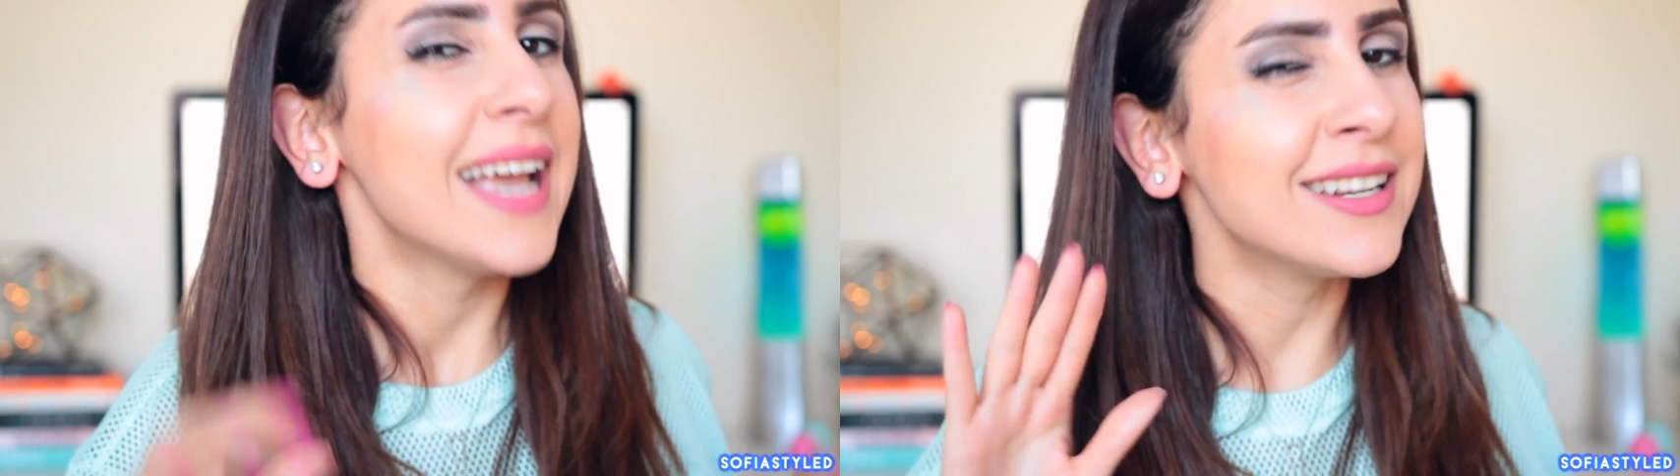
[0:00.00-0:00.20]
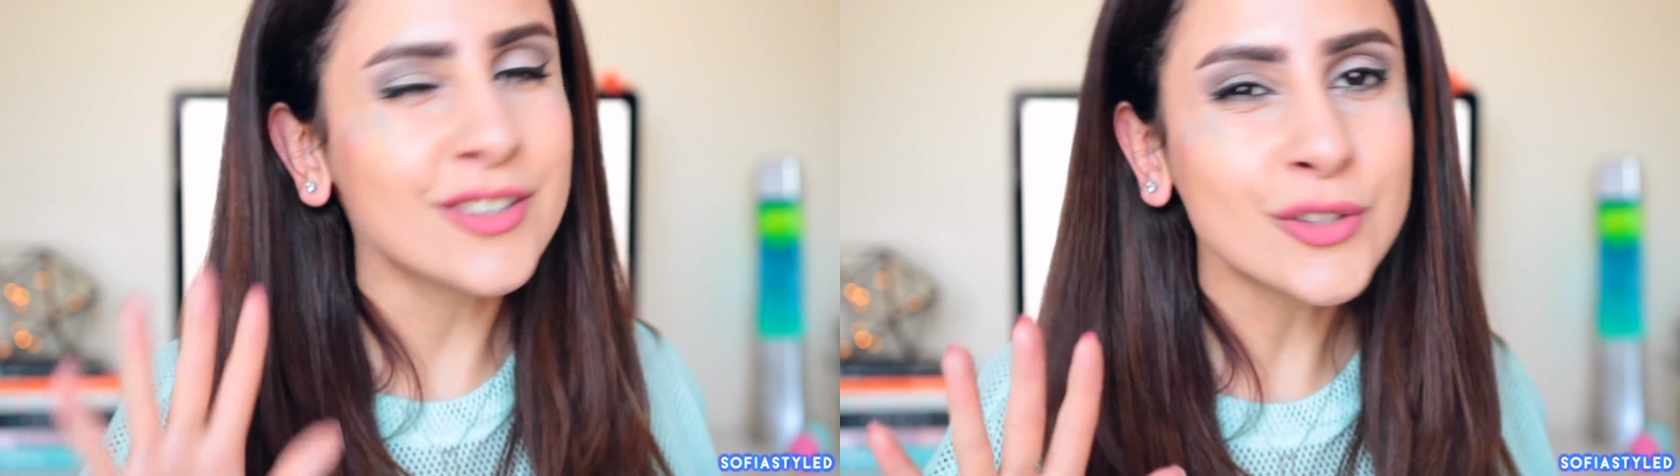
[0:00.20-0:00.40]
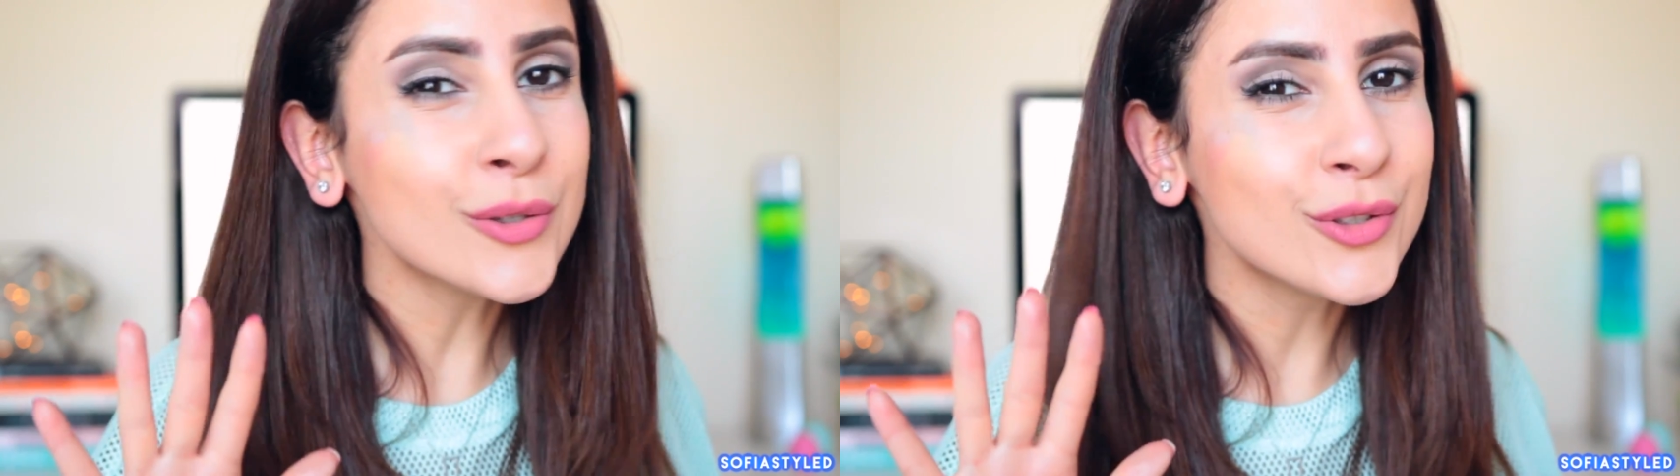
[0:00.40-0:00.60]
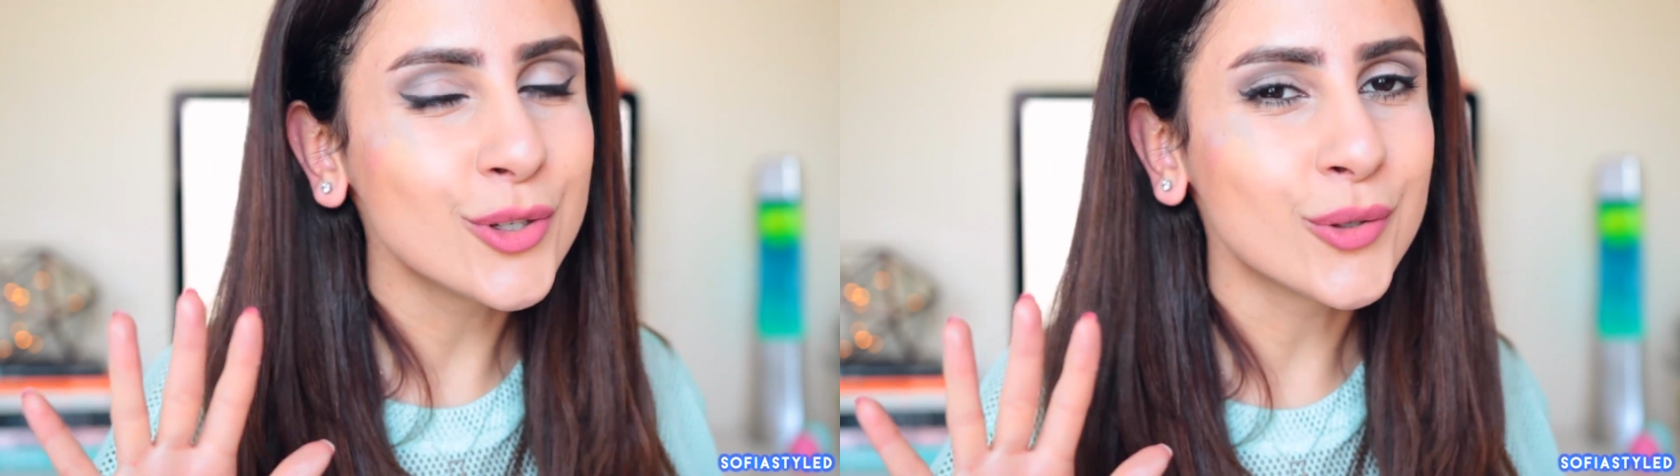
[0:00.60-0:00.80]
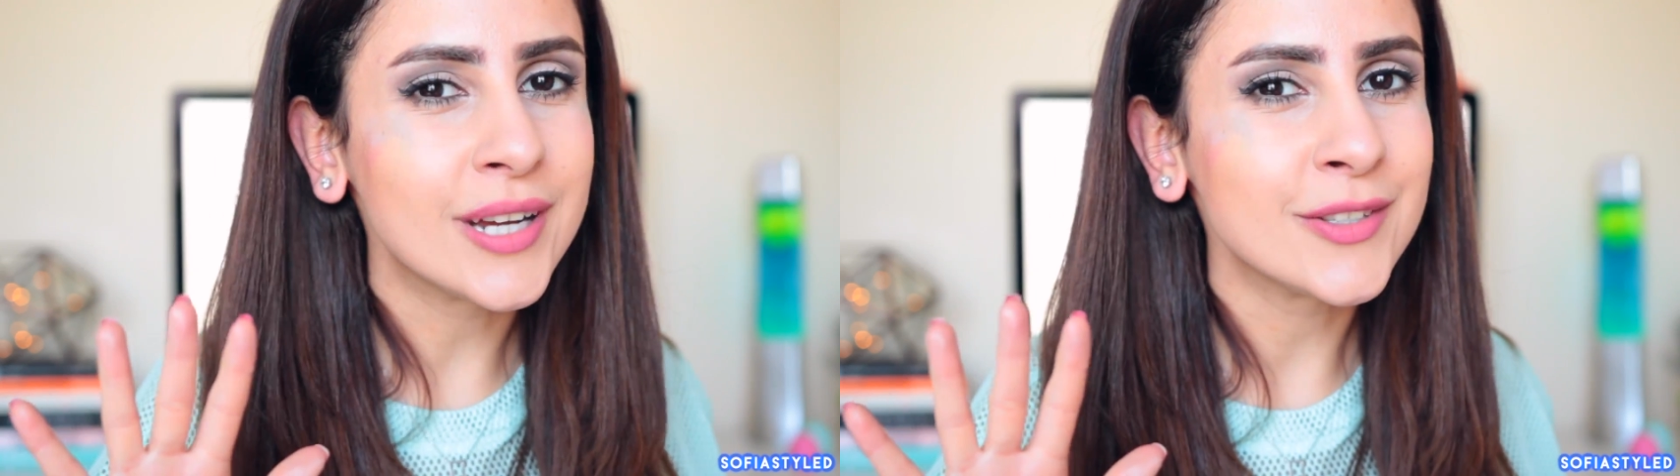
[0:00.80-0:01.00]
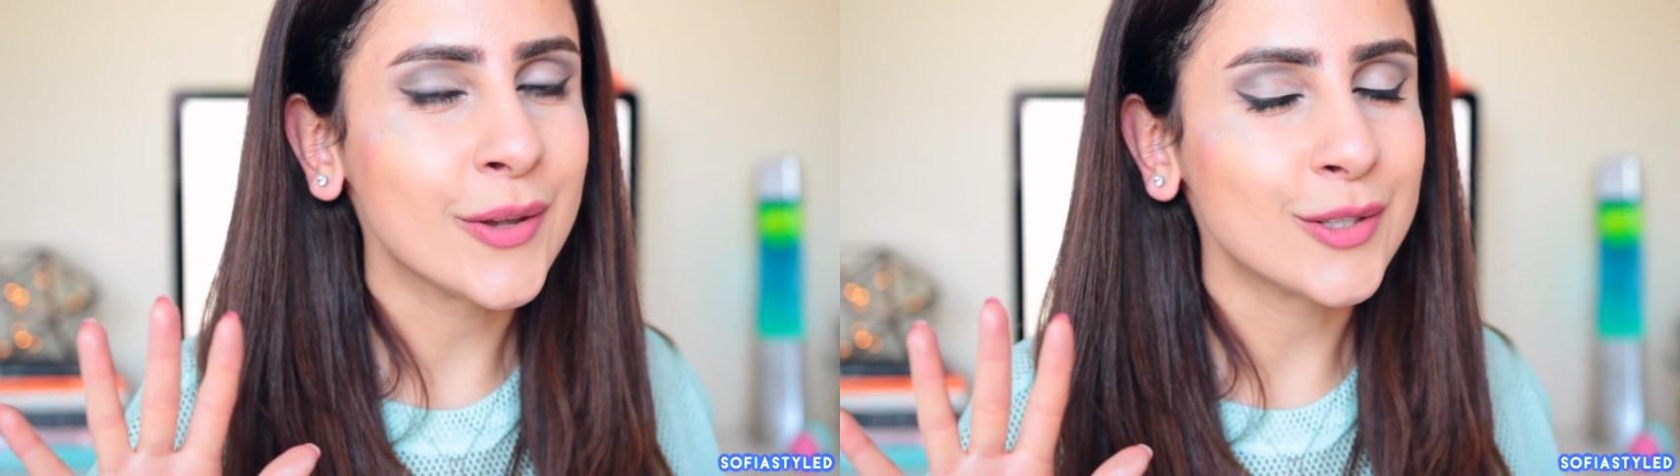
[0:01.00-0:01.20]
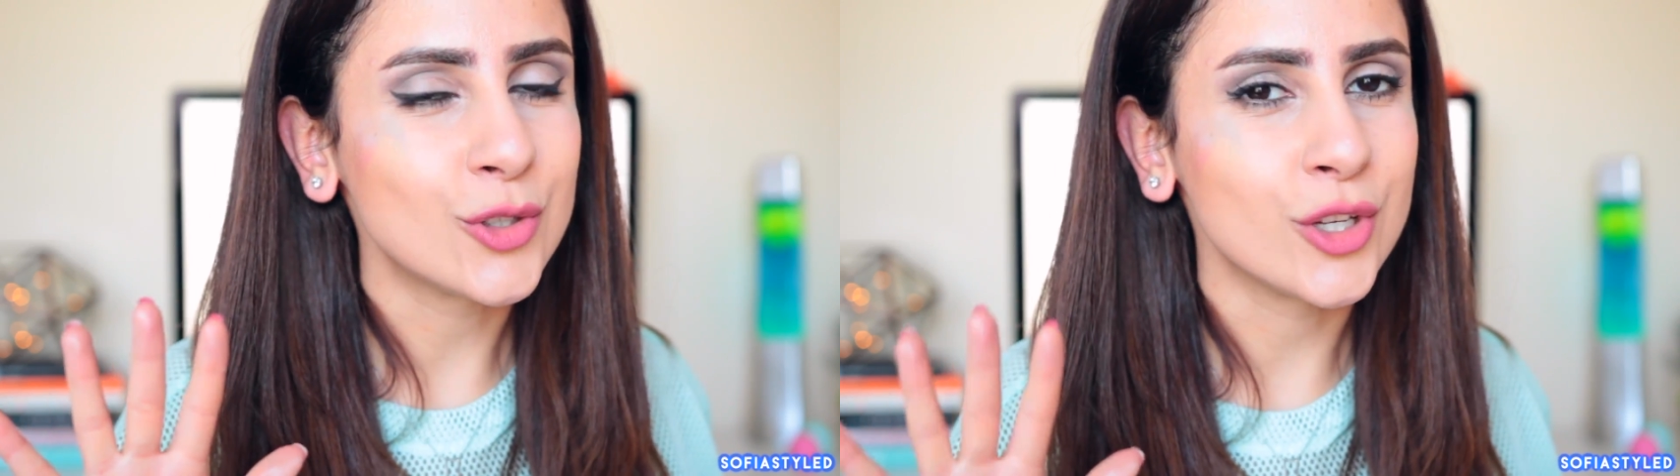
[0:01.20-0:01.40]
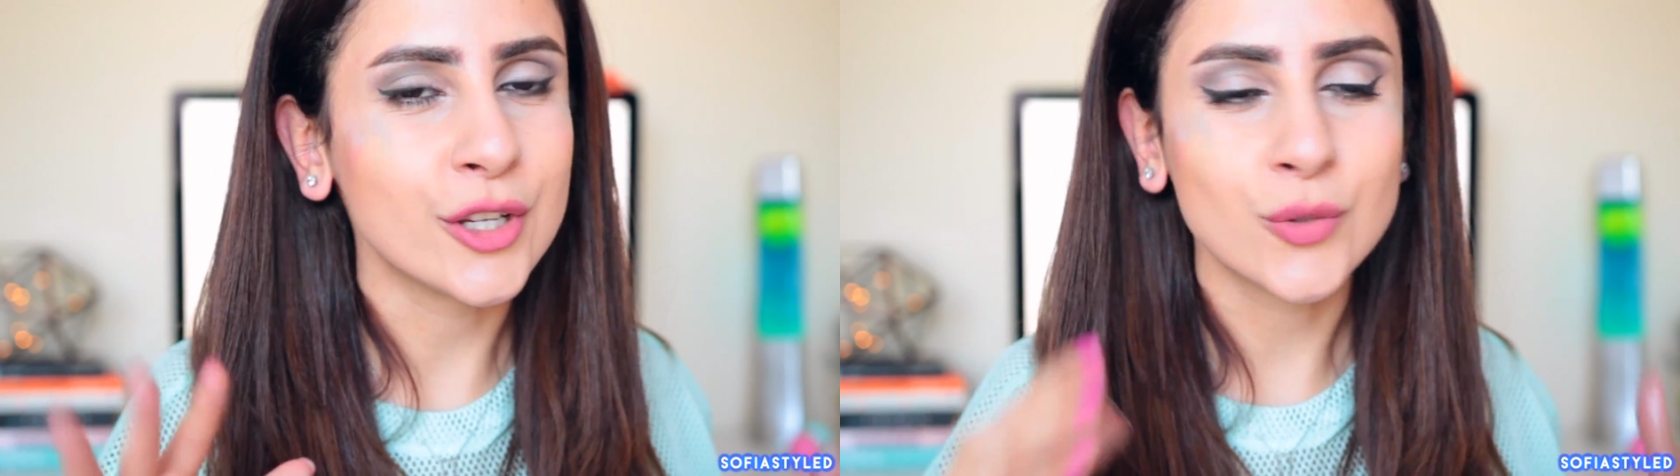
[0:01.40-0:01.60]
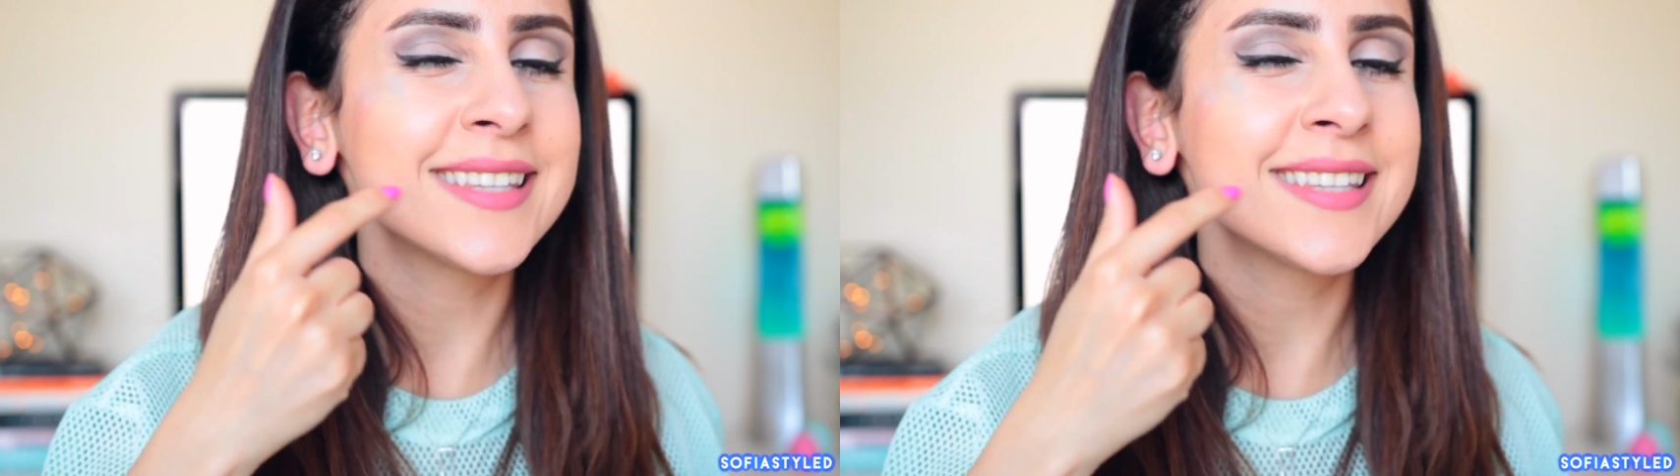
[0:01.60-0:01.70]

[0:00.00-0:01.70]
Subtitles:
It doesn't look too crazy on the cheeks.